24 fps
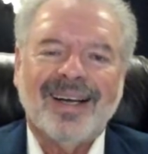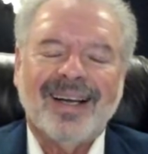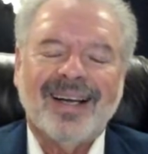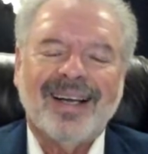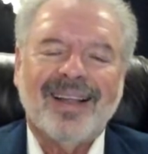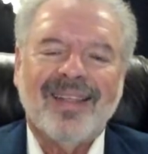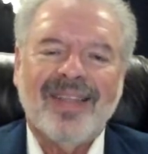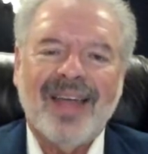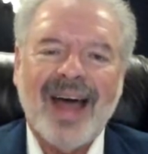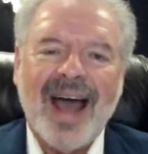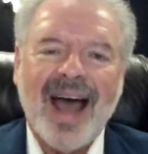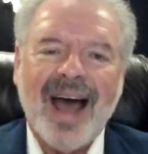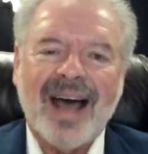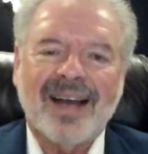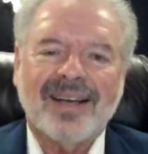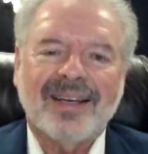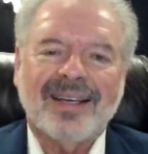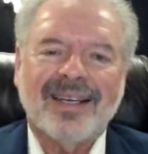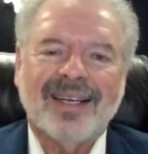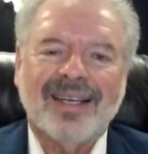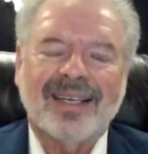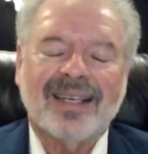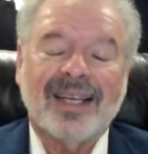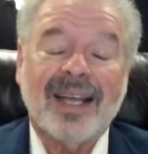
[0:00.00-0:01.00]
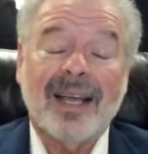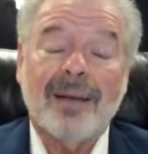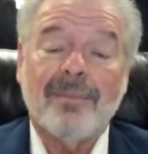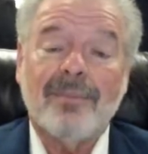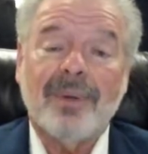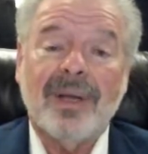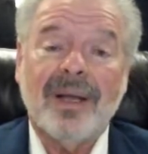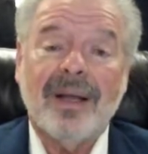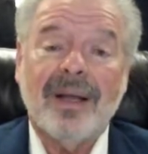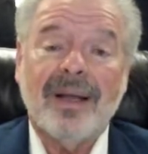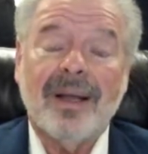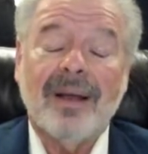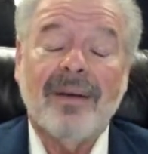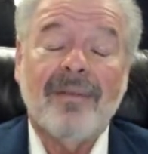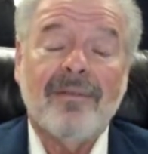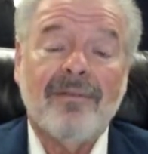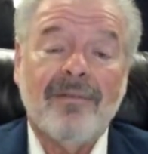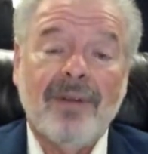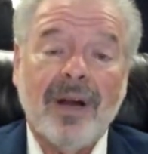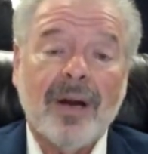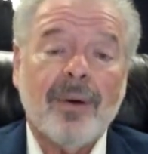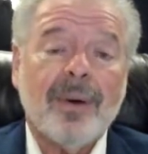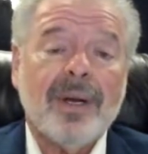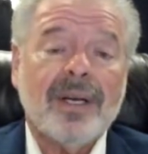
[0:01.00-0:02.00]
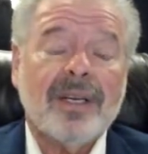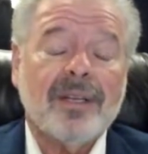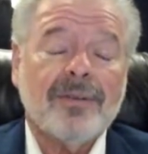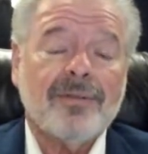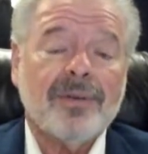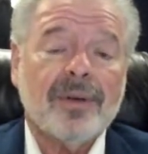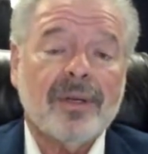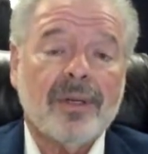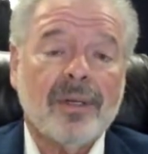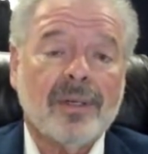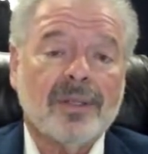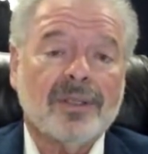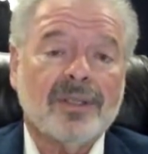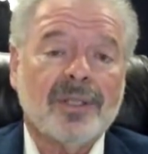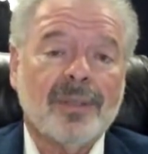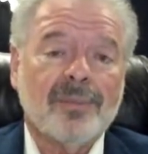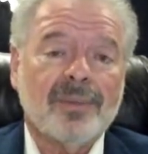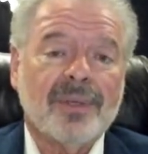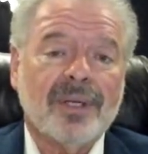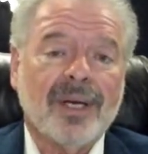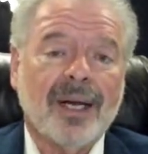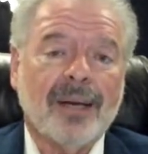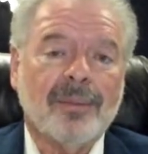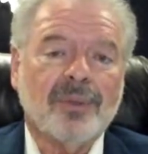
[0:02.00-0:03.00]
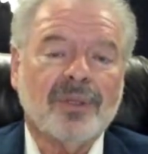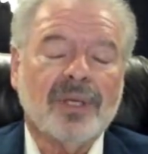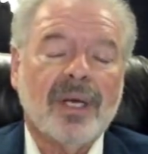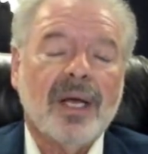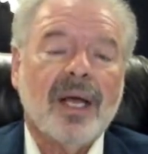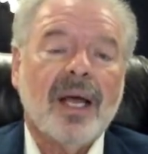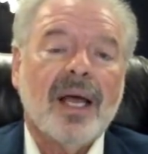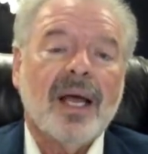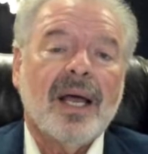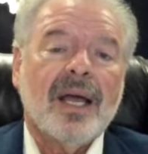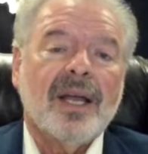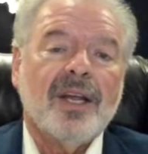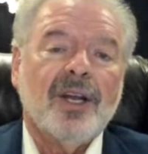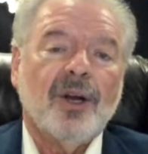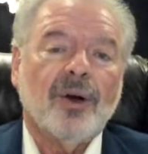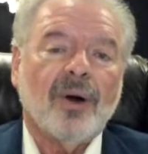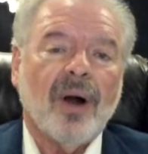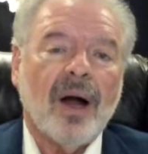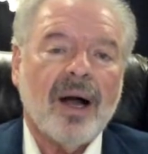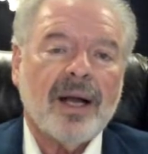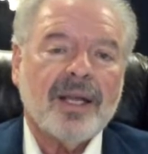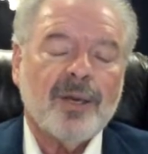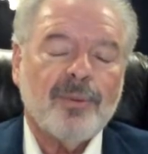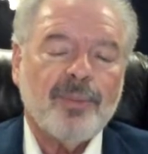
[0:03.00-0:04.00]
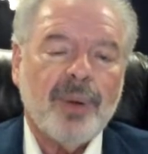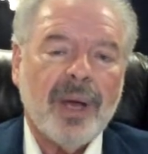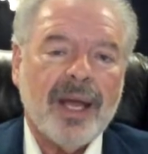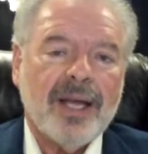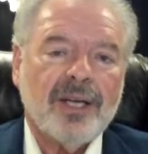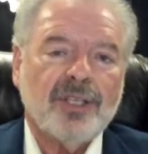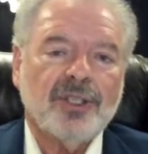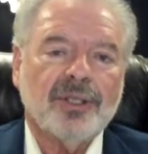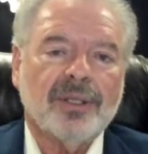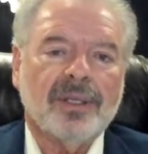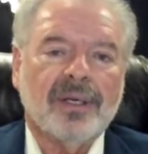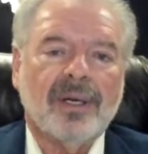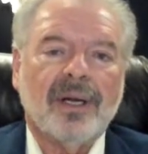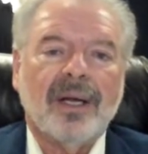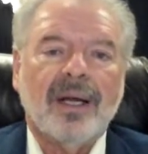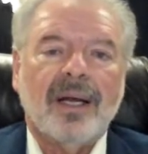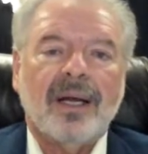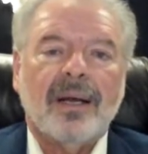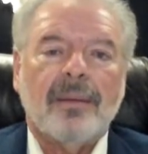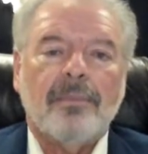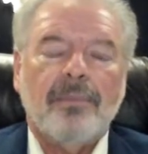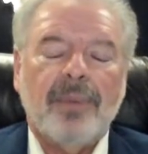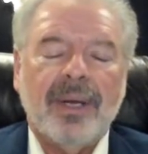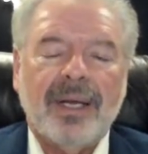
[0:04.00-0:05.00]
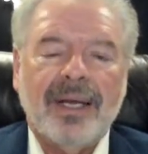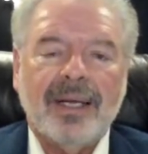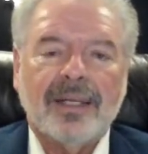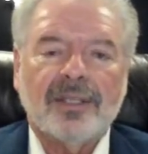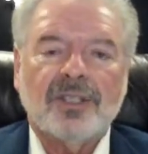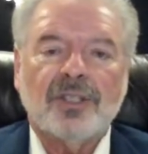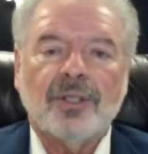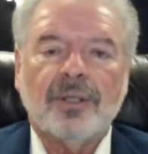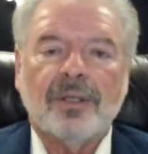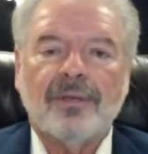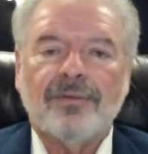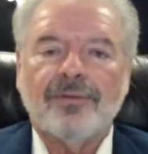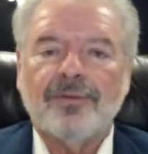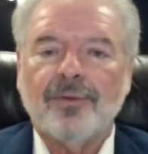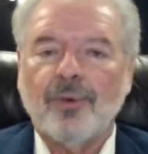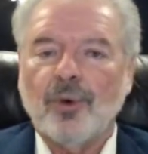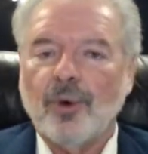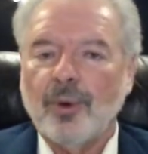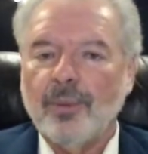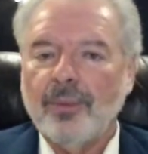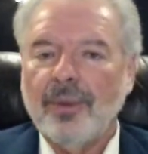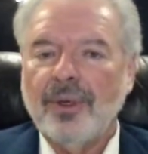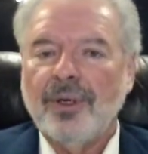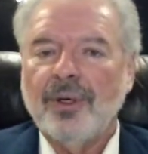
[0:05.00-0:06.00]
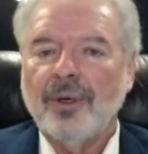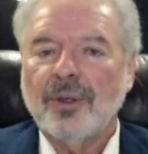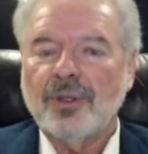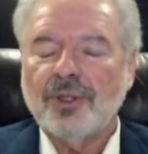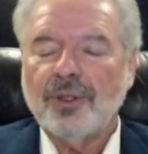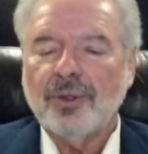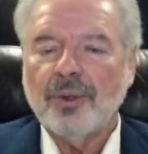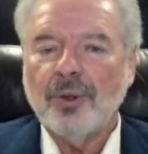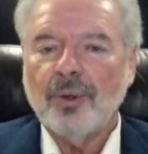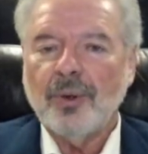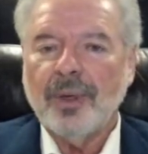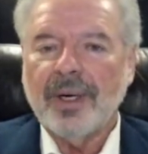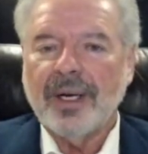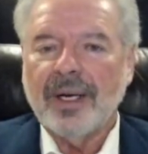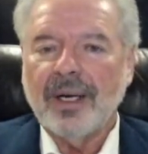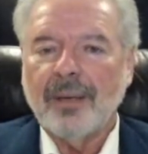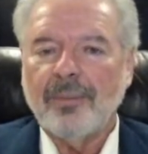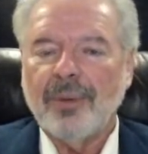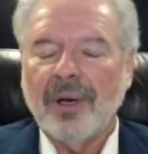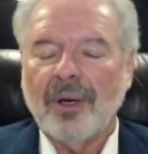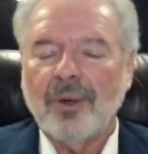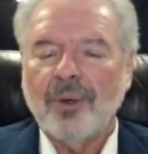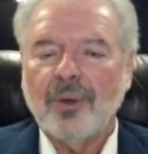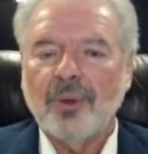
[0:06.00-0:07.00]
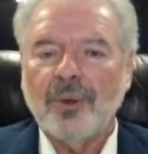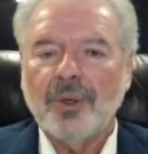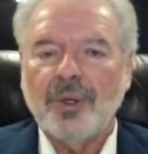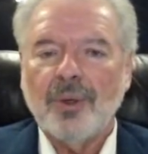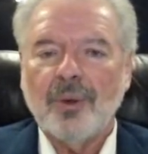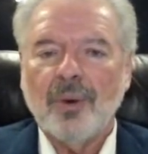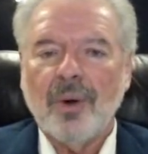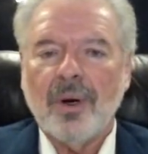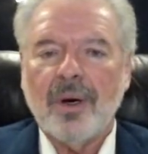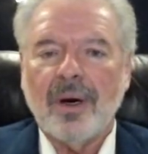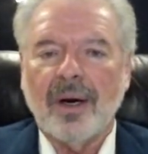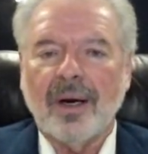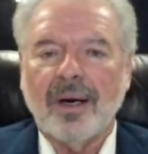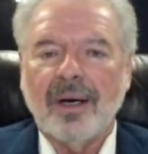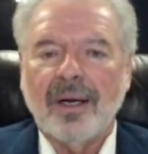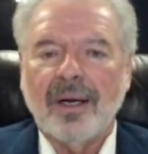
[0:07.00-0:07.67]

that can be very difficult sometimes. Your occupation begins to inform your story about who you are.